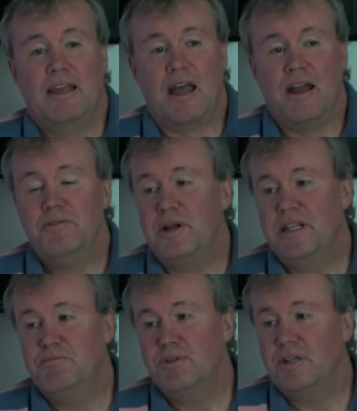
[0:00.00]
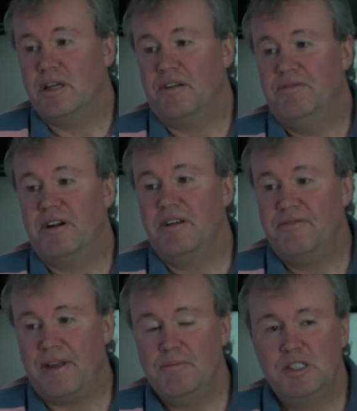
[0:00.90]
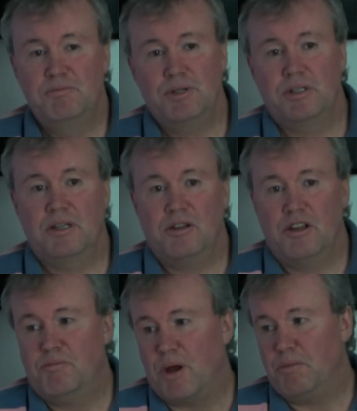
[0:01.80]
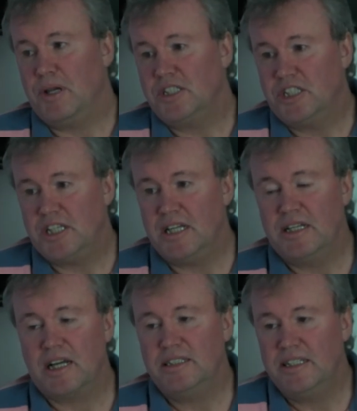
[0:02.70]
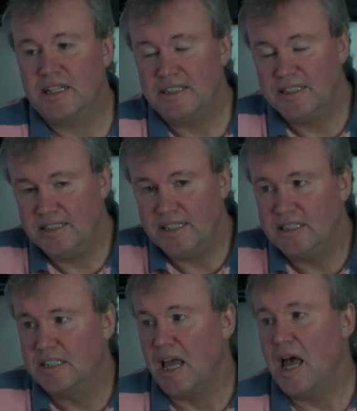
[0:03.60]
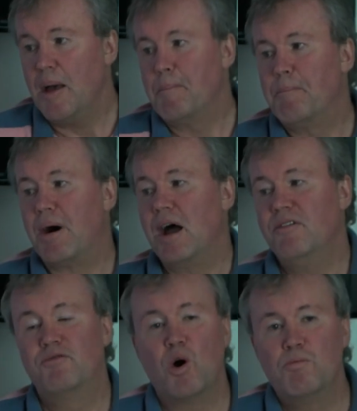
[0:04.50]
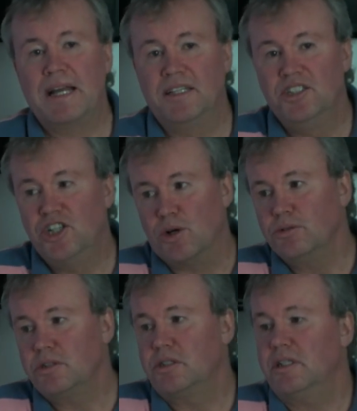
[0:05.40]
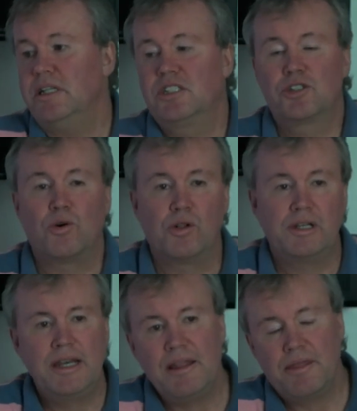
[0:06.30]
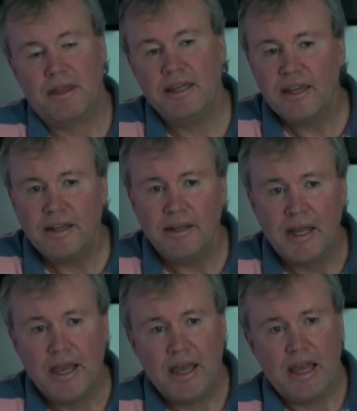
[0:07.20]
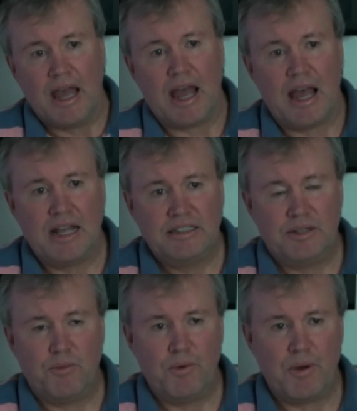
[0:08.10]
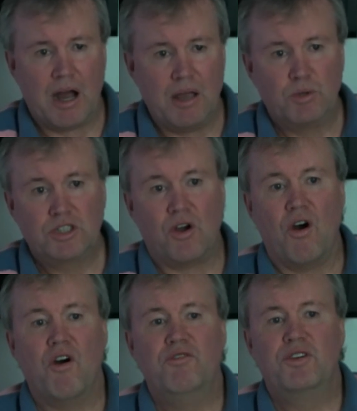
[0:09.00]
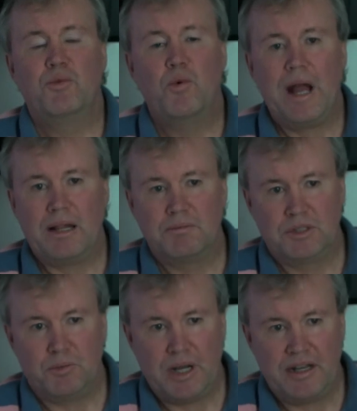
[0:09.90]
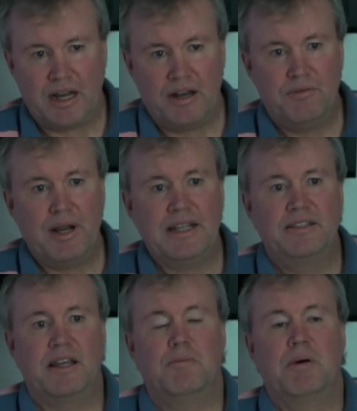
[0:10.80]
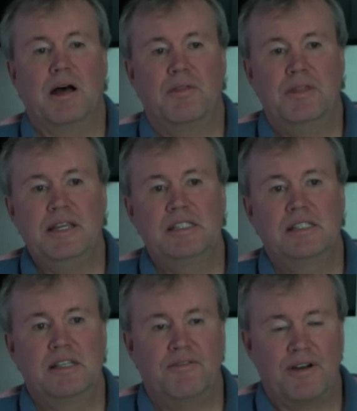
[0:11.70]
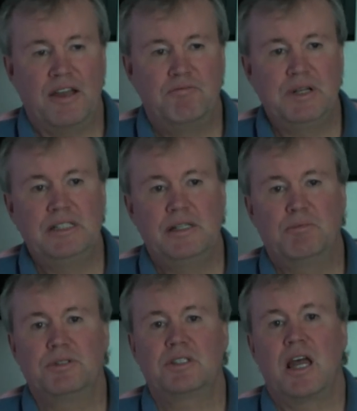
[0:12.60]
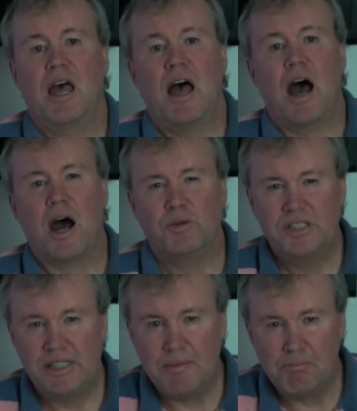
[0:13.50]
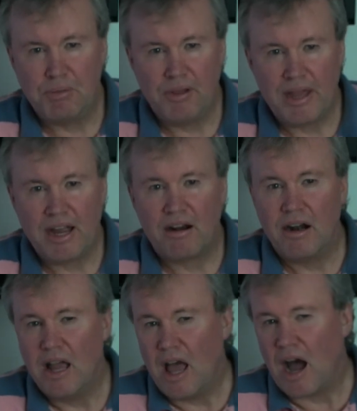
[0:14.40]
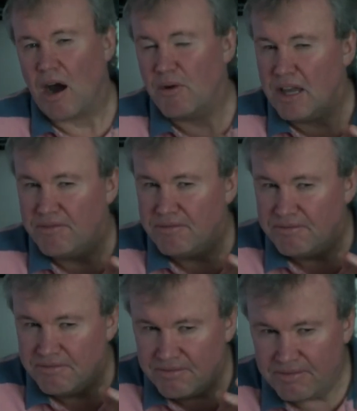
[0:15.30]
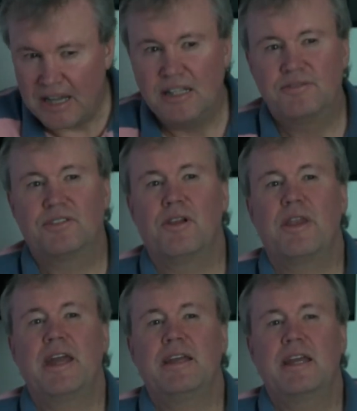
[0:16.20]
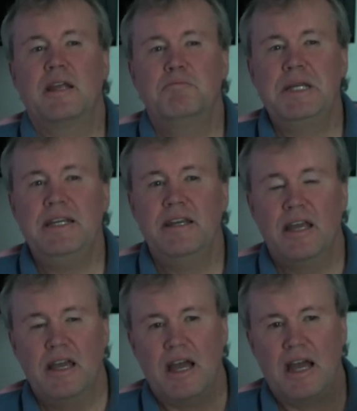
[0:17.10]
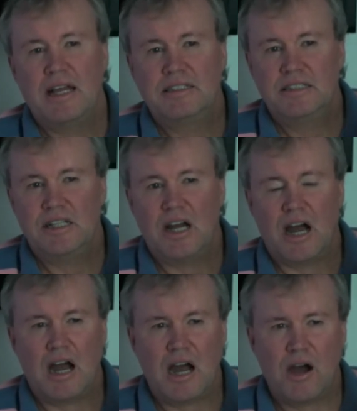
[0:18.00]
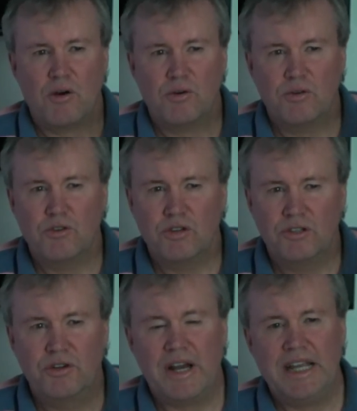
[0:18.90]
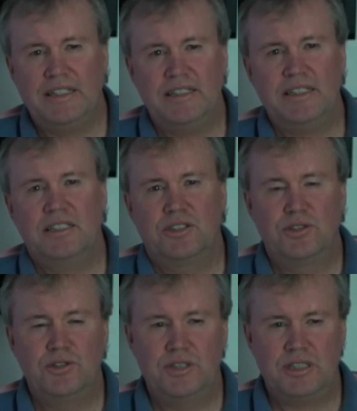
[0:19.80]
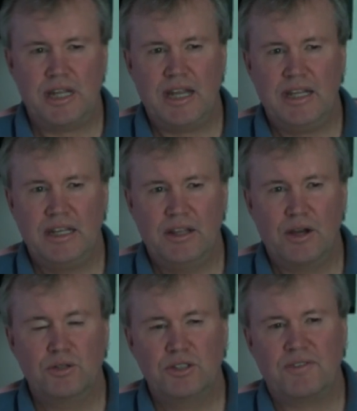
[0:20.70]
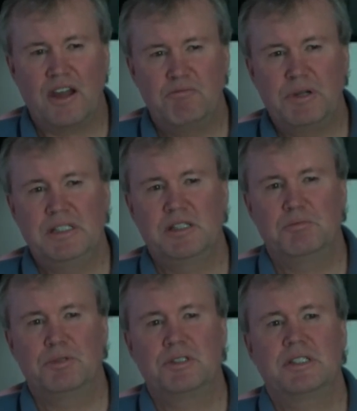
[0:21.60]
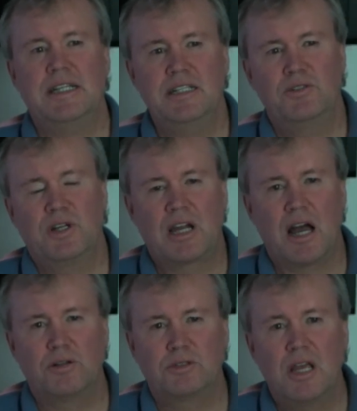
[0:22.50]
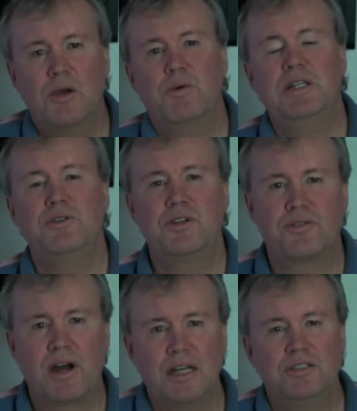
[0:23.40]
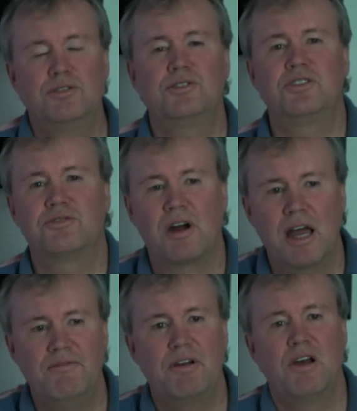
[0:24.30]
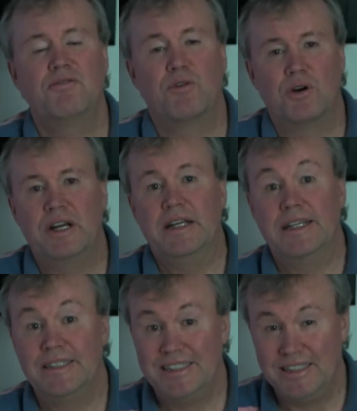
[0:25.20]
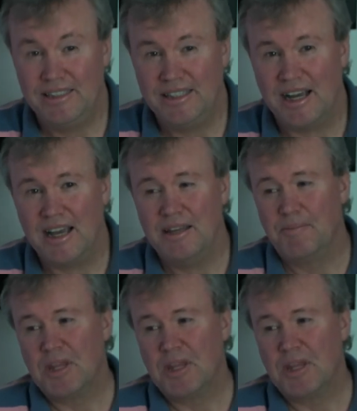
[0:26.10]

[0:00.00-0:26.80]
I read a book, a very famous book published in 1996 by Womack and Jones. It's called Lean Thinking, and I was overwhelmed when I read about these 5 principles, how simple they are, how effective they can be, and how great it is to take those 5 principles into account when you try to strive for CCI.